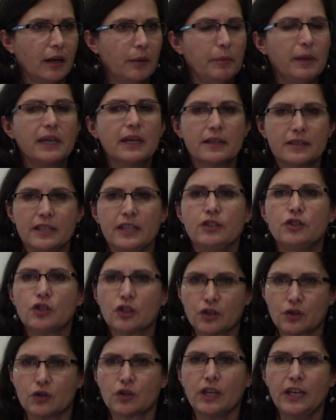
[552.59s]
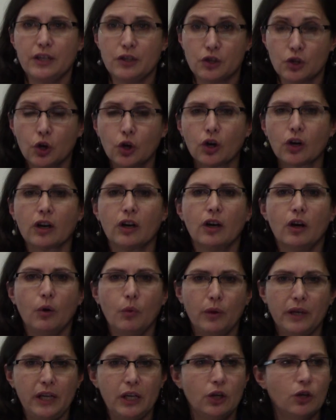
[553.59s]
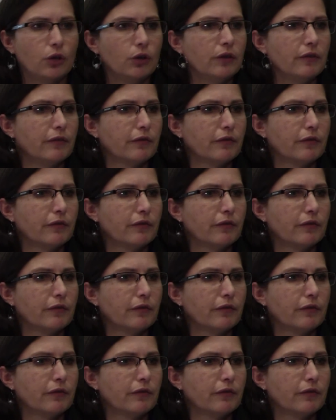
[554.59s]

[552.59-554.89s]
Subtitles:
because he took what he could